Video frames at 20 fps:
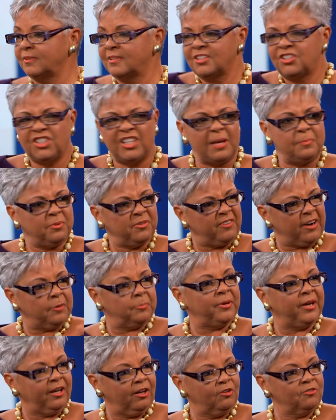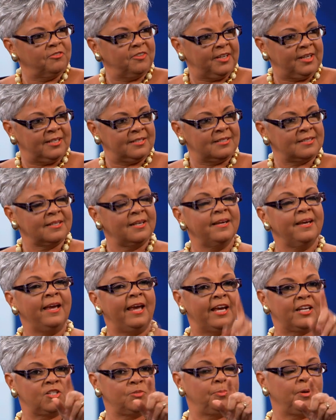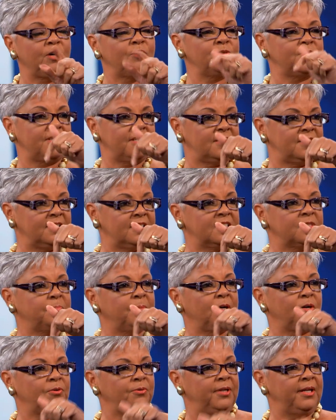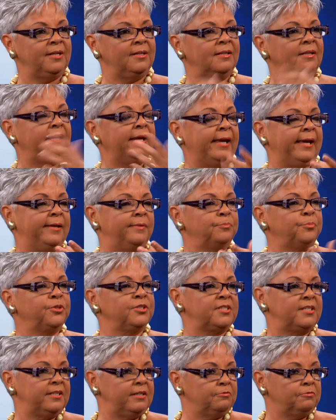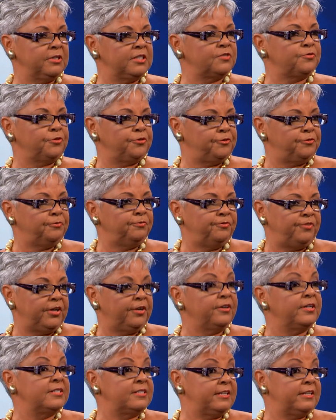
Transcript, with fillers: The shape of our pelvis exposes this bone and, and puts it at risk for various